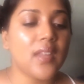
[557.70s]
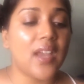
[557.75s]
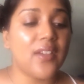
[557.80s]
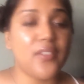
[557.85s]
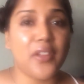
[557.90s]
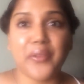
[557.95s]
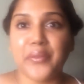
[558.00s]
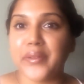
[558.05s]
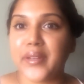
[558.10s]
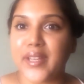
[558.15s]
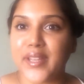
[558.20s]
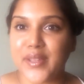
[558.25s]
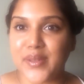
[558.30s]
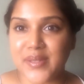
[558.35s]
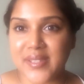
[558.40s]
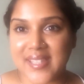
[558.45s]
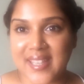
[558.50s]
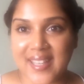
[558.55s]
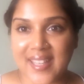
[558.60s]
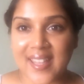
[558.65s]
I've already
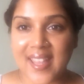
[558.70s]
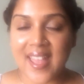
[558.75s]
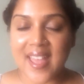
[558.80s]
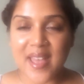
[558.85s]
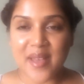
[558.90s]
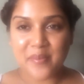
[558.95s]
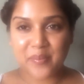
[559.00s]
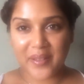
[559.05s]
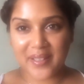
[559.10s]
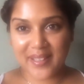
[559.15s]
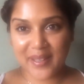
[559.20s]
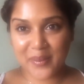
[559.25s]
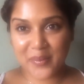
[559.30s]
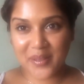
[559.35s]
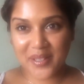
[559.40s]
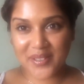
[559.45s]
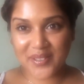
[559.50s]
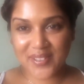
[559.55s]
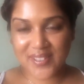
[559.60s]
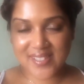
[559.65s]
used it, but like
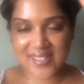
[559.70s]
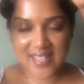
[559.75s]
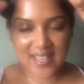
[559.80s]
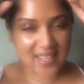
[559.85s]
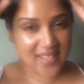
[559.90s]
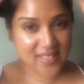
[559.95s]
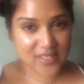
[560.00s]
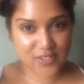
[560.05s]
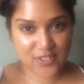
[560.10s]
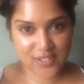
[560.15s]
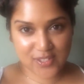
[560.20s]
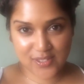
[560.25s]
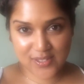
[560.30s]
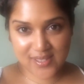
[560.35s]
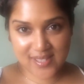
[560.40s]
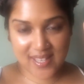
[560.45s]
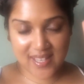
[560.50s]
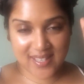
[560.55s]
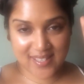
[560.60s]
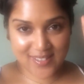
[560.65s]
what it looks like, it just
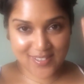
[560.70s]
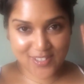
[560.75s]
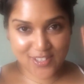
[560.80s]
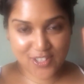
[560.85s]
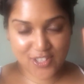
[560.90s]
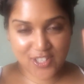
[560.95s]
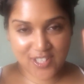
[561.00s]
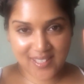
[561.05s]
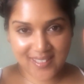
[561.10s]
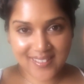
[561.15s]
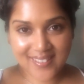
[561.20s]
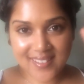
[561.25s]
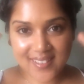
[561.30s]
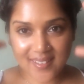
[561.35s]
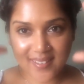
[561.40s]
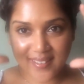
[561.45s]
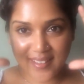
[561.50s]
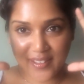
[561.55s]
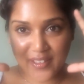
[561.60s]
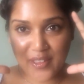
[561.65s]
looks like a sheet.
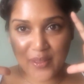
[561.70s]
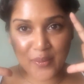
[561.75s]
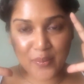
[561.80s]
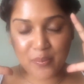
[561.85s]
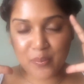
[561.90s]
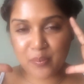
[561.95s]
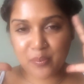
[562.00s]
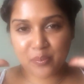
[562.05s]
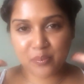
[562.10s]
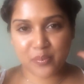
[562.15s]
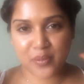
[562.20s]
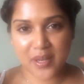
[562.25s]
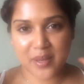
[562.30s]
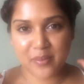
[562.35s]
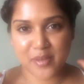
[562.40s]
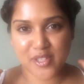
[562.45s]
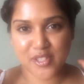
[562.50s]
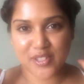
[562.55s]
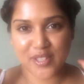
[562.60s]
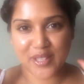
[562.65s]
Like, you
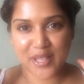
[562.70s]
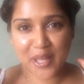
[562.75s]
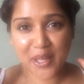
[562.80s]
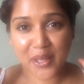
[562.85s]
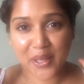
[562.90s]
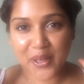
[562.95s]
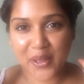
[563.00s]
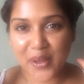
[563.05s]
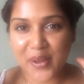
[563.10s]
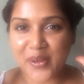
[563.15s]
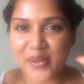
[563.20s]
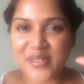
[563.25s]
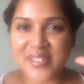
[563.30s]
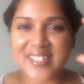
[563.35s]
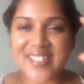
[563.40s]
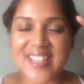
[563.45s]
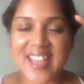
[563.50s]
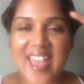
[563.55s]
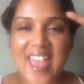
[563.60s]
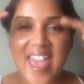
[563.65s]
pretty much look like a
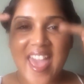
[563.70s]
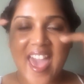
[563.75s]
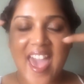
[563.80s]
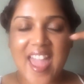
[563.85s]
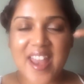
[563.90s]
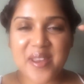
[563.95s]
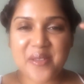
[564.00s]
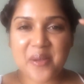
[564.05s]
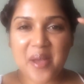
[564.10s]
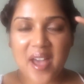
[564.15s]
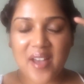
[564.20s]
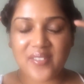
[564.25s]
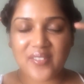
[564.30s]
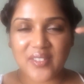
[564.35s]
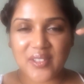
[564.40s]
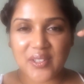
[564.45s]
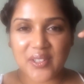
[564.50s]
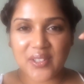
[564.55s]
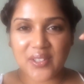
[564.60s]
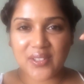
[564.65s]
ghost, and you have
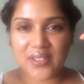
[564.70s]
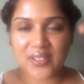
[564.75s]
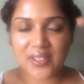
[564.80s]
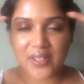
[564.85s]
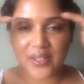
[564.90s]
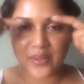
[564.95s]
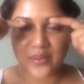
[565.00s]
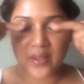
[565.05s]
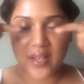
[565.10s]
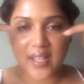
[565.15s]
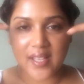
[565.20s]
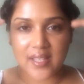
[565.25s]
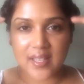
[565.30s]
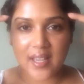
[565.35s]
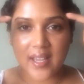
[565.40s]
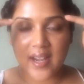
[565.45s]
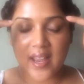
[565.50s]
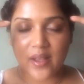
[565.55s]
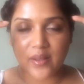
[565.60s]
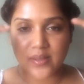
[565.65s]
little, you know,
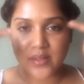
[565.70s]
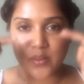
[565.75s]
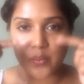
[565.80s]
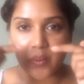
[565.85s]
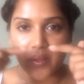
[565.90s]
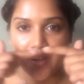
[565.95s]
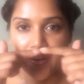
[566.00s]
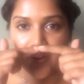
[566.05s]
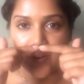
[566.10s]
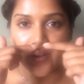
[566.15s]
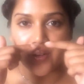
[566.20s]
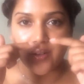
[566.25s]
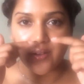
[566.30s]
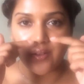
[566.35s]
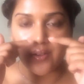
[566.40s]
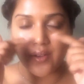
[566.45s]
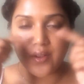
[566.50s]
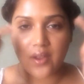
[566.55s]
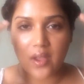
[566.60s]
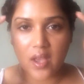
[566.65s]
cutouts where your
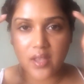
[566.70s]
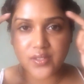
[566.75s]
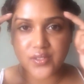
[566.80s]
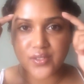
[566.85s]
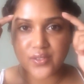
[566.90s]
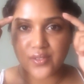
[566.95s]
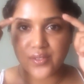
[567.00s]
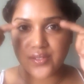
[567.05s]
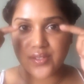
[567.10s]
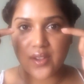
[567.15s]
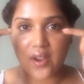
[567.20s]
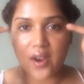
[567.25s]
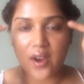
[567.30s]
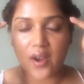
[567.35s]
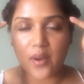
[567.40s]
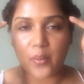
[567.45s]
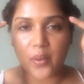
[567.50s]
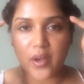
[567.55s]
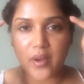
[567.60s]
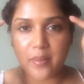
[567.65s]
nostrils
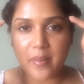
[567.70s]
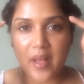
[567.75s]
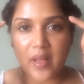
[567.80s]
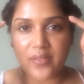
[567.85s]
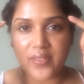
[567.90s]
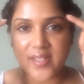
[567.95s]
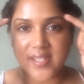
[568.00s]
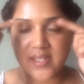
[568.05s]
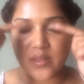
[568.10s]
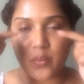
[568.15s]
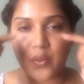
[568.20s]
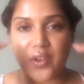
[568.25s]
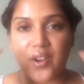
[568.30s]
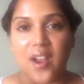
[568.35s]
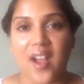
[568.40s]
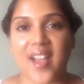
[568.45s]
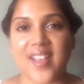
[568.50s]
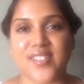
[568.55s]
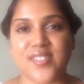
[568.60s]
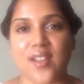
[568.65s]
are, where your mouth is, and where
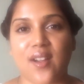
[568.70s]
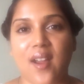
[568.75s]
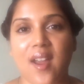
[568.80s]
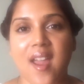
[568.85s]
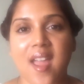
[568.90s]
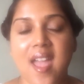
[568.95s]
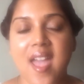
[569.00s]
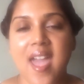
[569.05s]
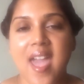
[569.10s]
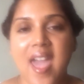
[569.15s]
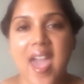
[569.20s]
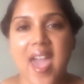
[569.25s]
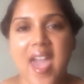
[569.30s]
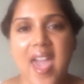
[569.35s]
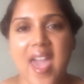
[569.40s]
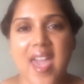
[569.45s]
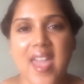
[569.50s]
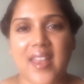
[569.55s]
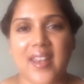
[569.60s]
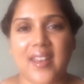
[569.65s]
your eyes are.
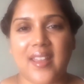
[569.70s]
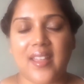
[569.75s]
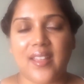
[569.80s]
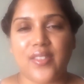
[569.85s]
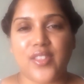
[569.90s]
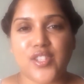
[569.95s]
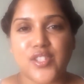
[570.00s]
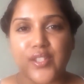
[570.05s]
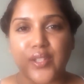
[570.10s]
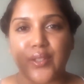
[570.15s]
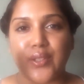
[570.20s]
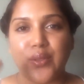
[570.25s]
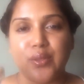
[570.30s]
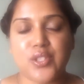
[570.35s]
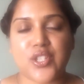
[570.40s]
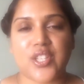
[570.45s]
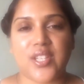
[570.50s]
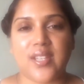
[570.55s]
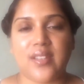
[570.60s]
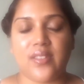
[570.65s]
And the
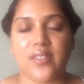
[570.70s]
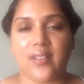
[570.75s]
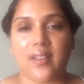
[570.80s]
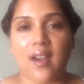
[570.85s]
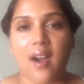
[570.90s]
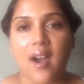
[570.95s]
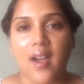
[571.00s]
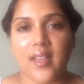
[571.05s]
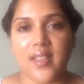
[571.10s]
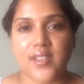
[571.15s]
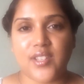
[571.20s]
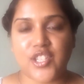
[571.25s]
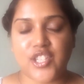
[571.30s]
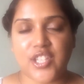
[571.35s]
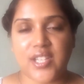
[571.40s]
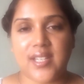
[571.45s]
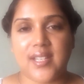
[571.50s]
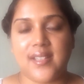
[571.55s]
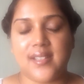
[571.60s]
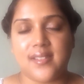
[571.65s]
solution, the cotton
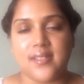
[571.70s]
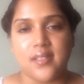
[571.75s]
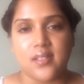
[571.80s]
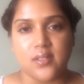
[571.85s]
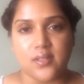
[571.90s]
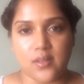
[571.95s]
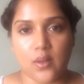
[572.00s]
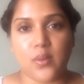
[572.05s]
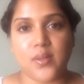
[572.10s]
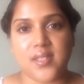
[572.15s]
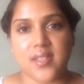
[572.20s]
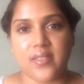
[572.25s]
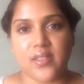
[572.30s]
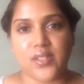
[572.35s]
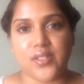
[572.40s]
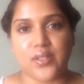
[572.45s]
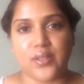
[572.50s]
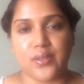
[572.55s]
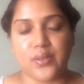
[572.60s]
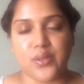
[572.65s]
sheet, is soaked in
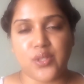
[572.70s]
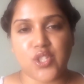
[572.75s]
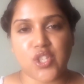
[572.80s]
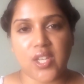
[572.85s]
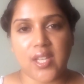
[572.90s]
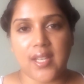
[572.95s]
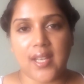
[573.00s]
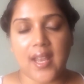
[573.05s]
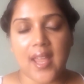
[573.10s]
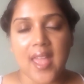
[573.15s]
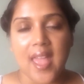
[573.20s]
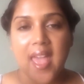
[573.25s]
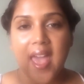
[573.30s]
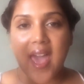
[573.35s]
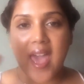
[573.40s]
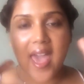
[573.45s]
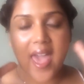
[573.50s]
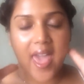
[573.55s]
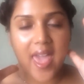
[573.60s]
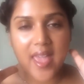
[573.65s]
the solution,
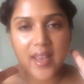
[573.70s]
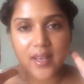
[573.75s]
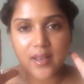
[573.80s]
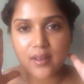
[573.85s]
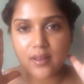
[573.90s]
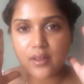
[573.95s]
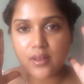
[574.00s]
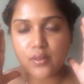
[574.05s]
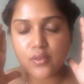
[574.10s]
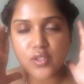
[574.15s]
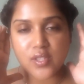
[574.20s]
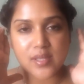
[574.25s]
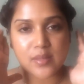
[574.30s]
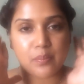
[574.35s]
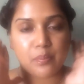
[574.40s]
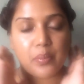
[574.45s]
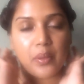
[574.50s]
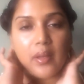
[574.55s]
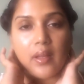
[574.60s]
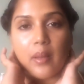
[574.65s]
and you
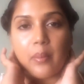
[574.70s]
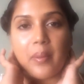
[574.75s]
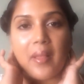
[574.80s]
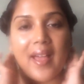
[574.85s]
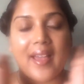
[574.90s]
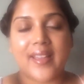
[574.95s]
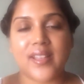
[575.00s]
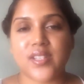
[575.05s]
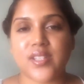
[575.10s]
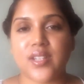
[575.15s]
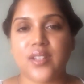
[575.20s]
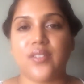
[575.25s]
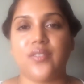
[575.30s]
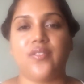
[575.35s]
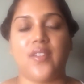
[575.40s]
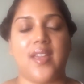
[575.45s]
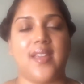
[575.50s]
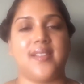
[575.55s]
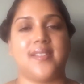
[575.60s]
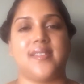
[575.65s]
just apply it to your
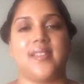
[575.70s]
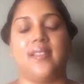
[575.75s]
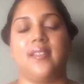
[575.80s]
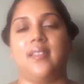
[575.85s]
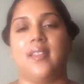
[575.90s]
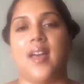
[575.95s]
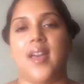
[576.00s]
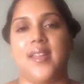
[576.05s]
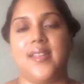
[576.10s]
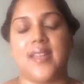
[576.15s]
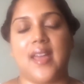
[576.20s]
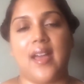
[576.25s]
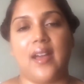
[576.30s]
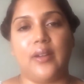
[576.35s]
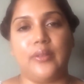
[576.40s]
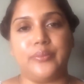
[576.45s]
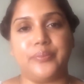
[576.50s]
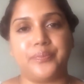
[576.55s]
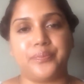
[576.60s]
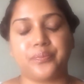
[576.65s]
face and lie
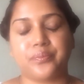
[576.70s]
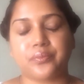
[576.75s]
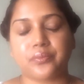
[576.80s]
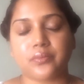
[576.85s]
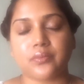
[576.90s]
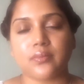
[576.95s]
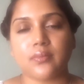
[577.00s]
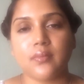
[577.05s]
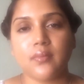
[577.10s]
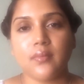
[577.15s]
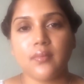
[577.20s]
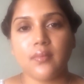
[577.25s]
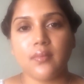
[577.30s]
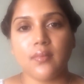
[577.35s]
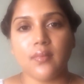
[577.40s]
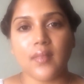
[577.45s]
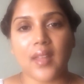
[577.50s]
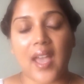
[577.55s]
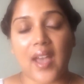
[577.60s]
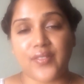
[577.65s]
down
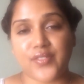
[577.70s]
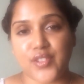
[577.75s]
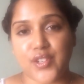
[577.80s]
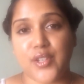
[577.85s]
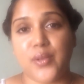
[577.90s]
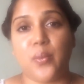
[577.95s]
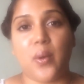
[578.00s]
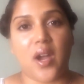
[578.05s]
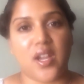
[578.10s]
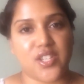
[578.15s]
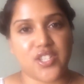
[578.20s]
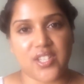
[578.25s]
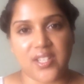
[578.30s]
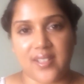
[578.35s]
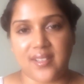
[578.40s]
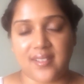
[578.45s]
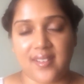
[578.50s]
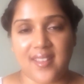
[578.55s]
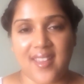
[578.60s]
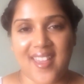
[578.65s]
after you wash
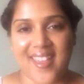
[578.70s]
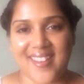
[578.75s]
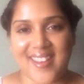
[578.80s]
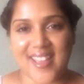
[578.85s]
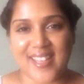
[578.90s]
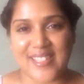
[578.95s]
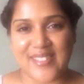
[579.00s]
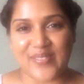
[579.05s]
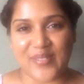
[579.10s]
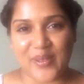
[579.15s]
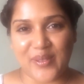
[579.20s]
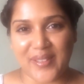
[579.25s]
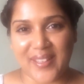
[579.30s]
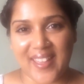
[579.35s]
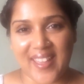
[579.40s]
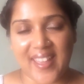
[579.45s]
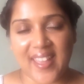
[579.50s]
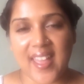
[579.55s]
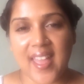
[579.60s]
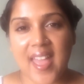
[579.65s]
and
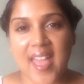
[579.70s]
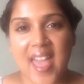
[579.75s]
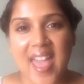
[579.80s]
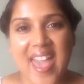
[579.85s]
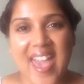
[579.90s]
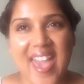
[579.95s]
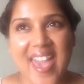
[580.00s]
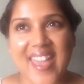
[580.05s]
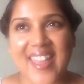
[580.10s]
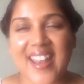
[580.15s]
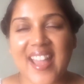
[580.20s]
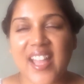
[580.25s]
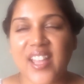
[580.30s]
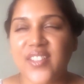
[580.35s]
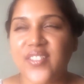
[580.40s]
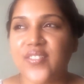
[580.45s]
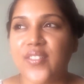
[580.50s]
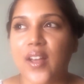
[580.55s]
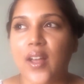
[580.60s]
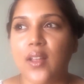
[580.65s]
exfoliate. And
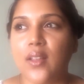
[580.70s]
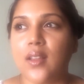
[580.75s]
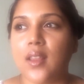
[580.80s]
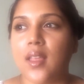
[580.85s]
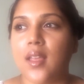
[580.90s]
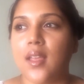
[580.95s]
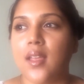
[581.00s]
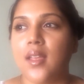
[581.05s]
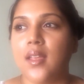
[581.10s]
I felt